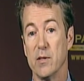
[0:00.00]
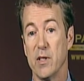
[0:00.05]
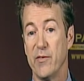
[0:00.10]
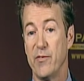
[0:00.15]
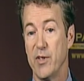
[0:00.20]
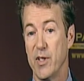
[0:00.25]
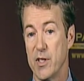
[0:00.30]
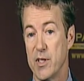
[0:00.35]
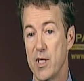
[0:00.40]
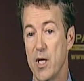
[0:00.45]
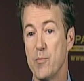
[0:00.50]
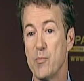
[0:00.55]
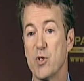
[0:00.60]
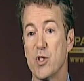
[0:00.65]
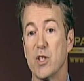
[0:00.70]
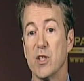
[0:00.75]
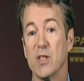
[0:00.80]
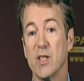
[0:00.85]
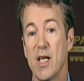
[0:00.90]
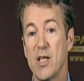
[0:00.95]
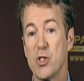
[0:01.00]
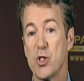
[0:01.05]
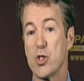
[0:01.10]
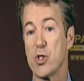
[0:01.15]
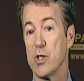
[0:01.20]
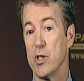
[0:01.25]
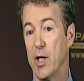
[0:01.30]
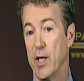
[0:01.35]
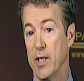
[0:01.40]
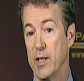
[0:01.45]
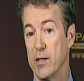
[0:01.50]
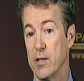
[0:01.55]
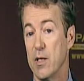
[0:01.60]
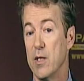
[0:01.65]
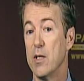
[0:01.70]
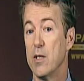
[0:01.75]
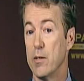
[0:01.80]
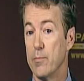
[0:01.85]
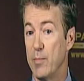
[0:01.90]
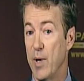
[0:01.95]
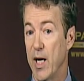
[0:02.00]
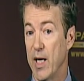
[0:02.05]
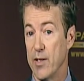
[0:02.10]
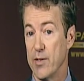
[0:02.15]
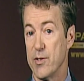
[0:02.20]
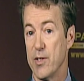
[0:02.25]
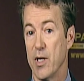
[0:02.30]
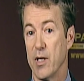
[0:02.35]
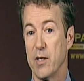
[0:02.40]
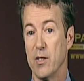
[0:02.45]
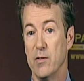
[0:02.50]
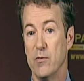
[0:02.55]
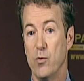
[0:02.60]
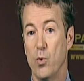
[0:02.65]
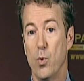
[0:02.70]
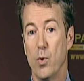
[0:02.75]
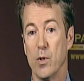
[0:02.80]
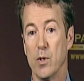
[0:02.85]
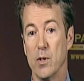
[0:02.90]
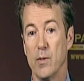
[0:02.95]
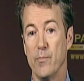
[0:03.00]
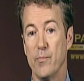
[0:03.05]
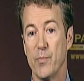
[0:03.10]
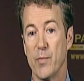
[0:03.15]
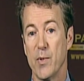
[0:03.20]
if he attempts to legislate by executive order.